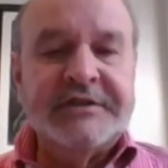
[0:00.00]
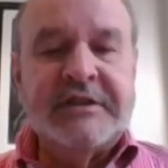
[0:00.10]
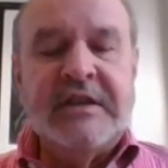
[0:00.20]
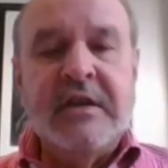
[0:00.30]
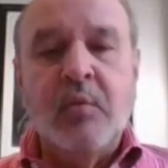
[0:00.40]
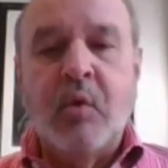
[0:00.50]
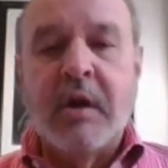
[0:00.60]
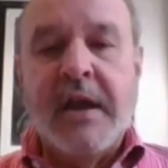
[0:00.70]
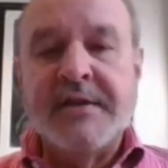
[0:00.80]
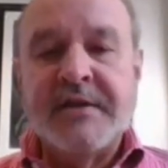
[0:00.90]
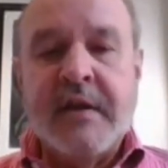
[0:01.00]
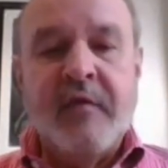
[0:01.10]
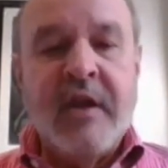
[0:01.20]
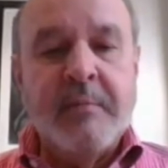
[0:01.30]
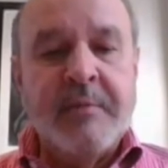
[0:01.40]
Americas,
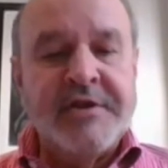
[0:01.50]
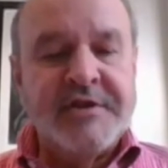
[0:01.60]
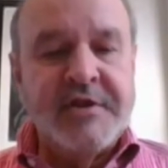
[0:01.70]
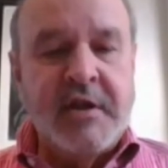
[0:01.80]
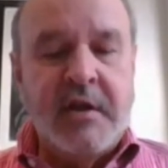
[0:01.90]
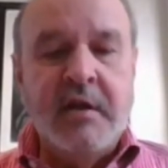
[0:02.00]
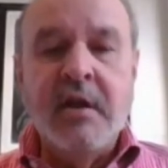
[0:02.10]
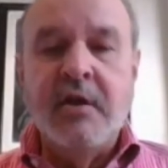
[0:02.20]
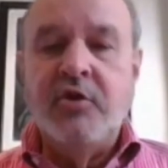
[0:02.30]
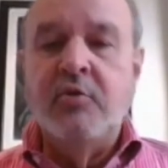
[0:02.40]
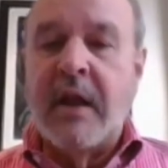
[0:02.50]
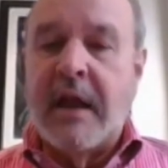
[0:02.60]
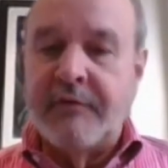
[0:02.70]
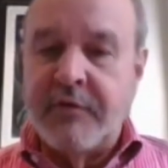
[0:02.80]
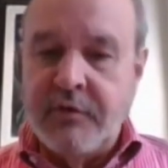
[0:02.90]
whereas in the MSc,
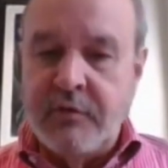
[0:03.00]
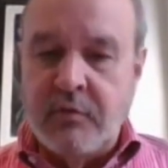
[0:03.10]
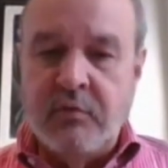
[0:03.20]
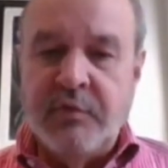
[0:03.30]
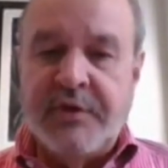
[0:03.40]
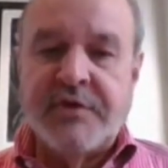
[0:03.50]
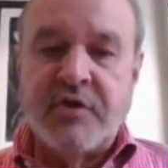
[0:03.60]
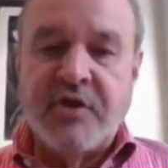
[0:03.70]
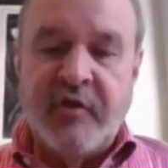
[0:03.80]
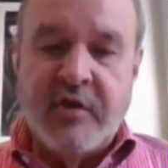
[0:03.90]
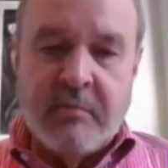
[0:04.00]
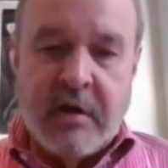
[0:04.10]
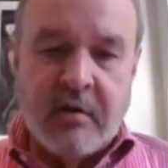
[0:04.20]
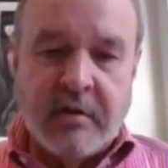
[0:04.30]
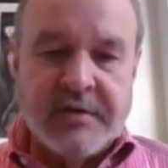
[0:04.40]
you would have 2, research in
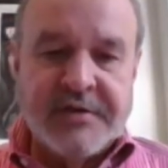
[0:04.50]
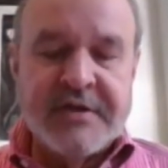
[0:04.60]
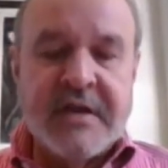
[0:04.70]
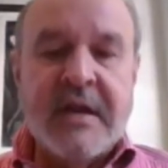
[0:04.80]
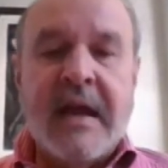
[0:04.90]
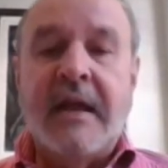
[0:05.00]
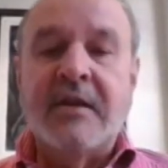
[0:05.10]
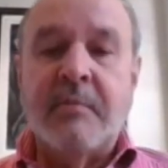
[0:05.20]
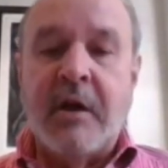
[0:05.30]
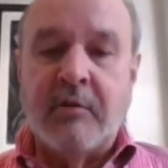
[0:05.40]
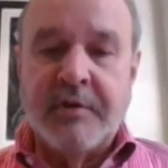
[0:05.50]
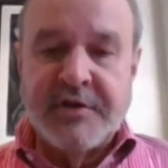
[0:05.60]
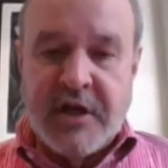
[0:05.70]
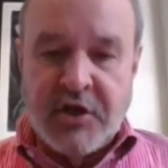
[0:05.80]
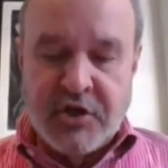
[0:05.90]
the Americas and
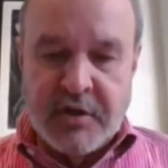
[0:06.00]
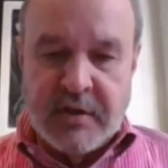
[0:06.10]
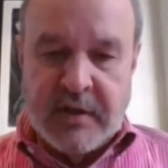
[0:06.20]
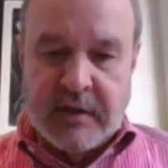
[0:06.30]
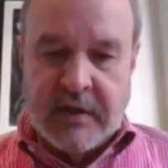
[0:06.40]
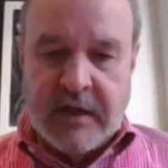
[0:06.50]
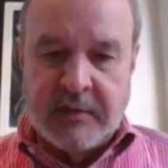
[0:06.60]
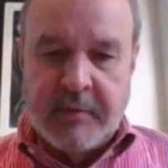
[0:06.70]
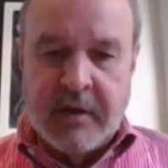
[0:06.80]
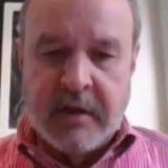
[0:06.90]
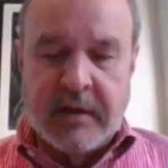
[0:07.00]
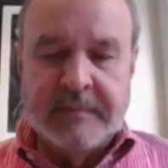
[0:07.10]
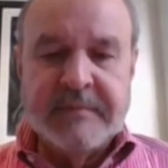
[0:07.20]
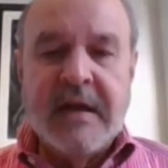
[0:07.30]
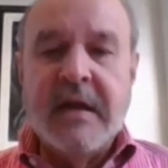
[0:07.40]
democratization in Latin
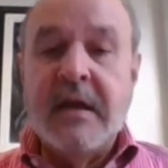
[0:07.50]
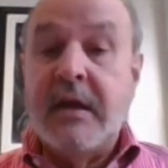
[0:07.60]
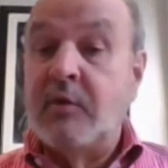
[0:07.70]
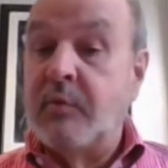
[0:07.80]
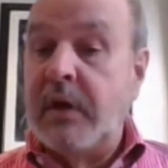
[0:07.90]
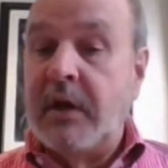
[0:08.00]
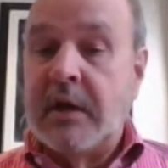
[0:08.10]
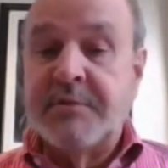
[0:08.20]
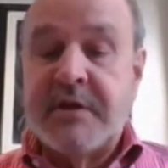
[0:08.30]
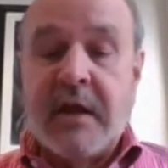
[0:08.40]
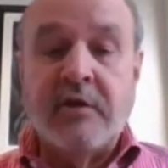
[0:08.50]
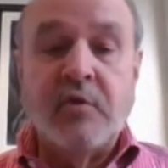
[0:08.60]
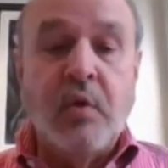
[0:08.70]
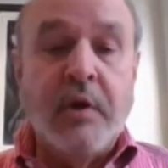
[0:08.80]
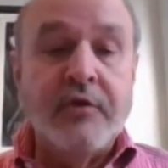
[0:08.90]
America. It really comes
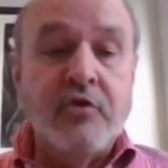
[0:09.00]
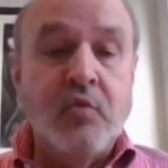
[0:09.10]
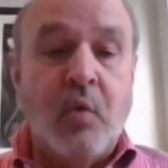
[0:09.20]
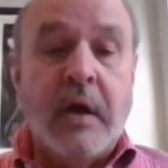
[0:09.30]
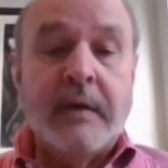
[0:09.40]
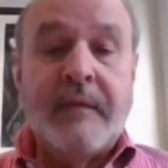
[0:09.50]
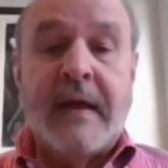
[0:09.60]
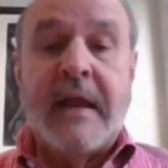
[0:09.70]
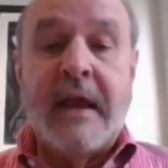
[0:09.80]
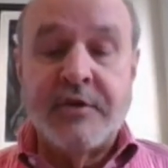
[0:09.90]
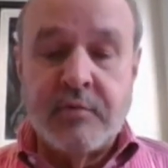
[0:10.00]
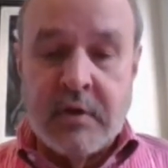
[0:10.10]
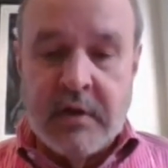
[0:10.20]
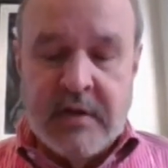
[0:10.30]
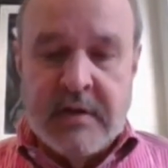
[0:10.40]
down to whether you want that
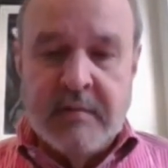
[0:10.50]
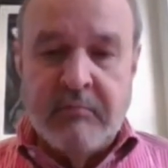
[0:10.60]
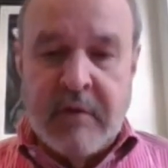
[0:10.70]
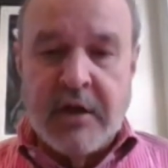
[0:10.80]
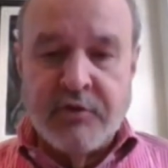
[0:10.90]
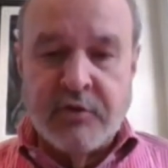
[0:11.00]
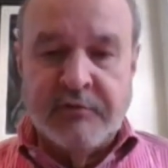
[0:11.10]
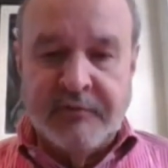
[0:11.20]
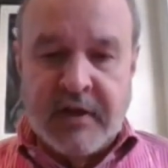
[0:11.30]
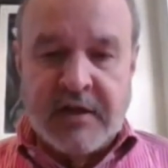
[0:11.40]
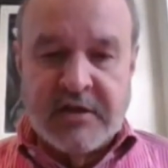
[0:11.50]
extra module